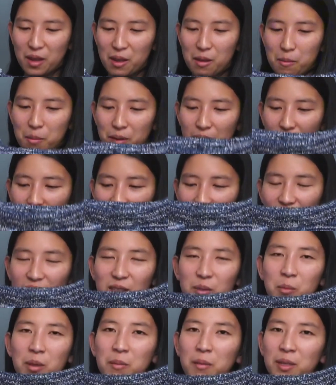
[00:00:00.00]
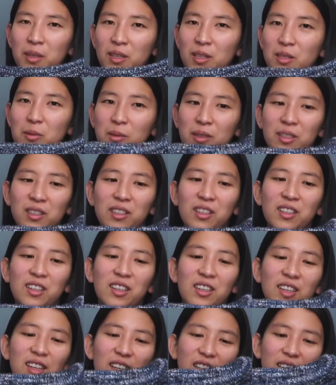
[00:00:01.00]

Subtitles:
But that is my Monday sweater